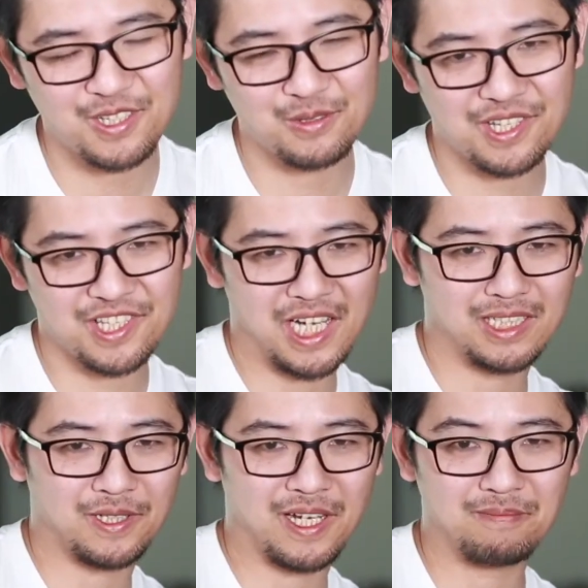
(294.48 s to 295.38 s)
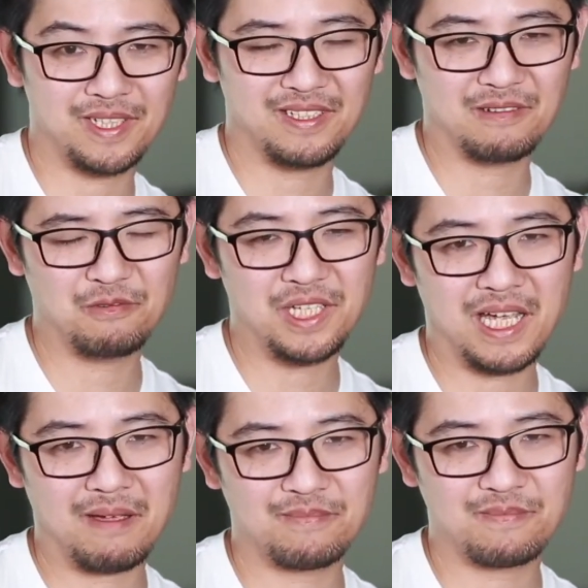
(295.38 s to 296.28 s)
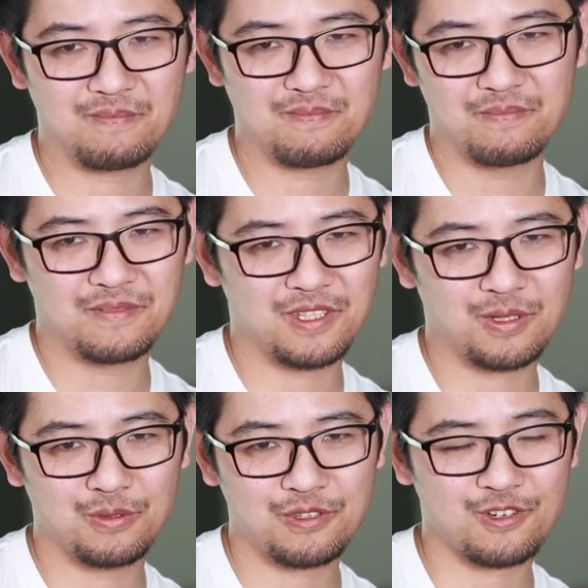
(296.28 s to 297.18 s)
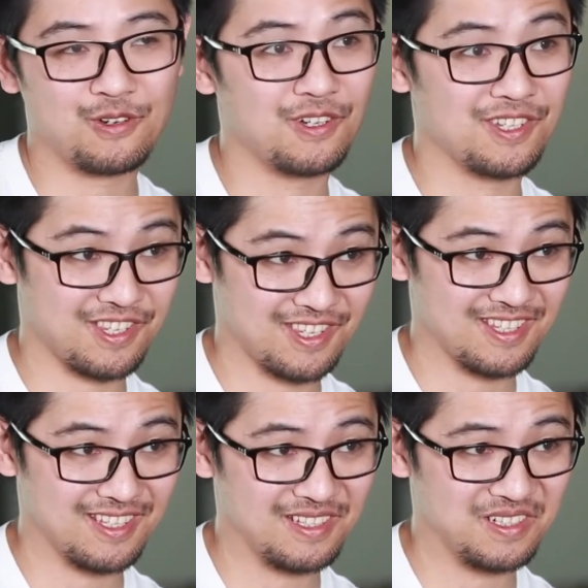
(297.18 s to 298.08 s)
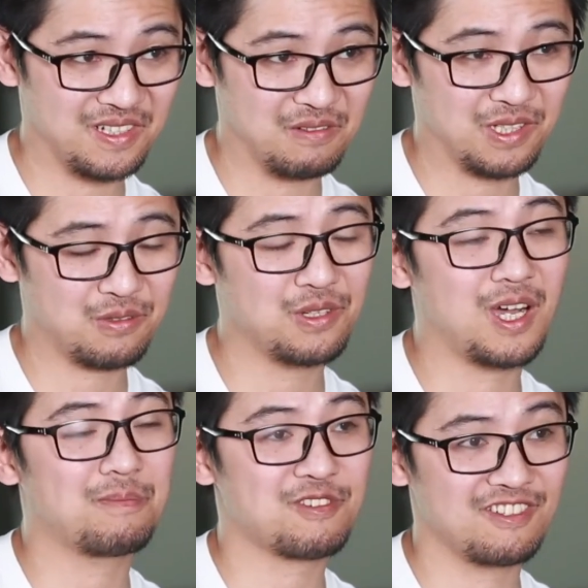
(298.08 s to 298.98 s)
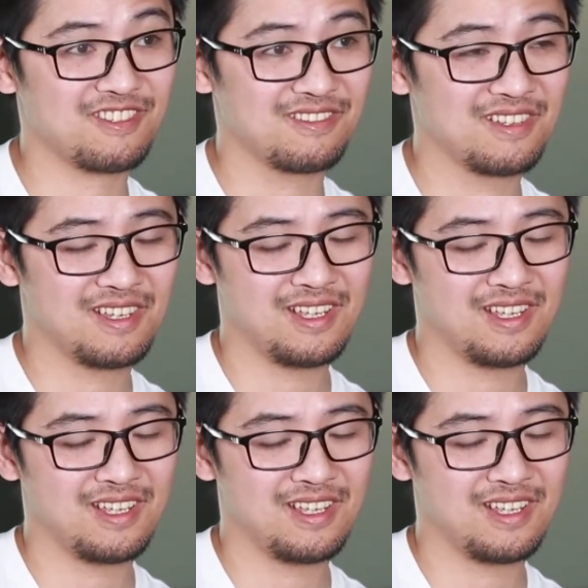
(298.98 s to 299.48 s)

To a startup company, we have two choices. Okay, we have two options.